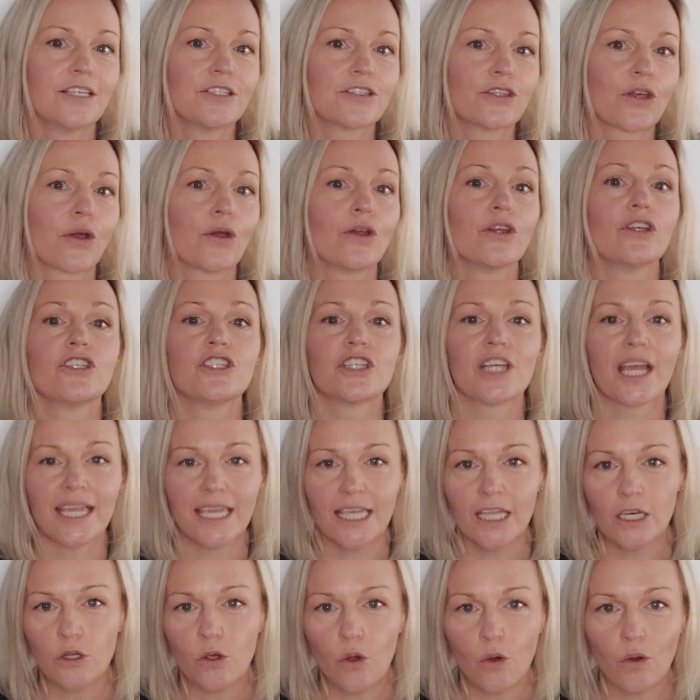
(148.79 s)
so
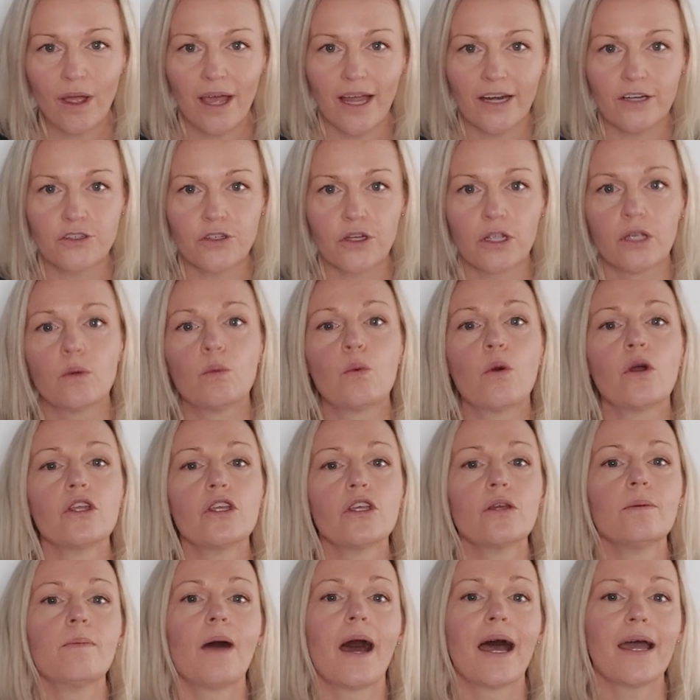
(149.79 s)
check in your country
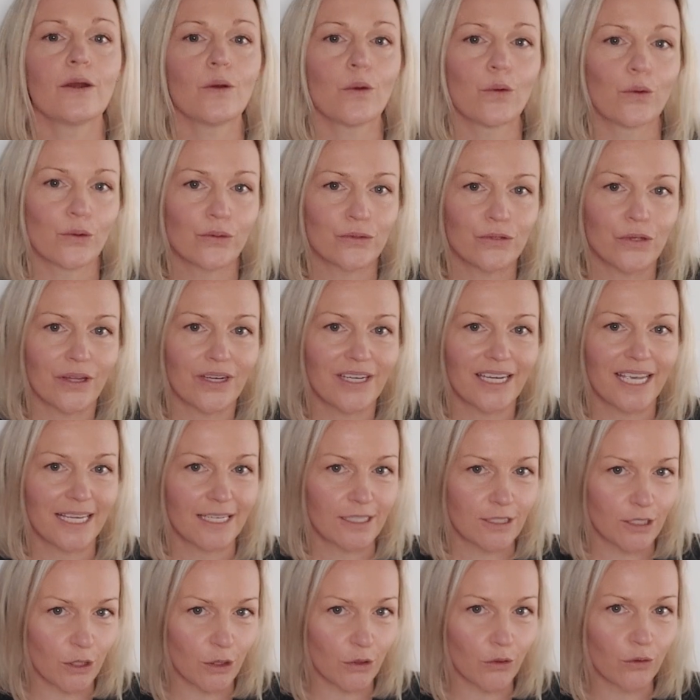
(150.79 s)
what you might also
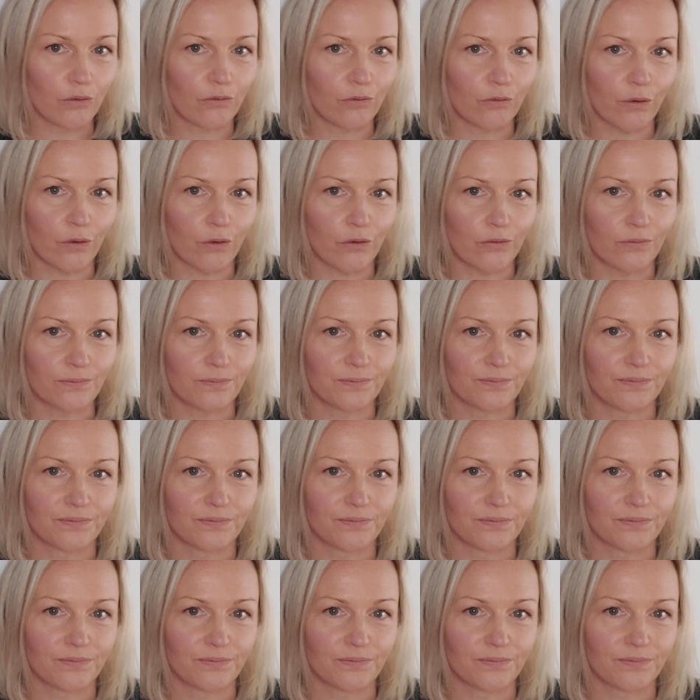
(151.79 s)
need to look for.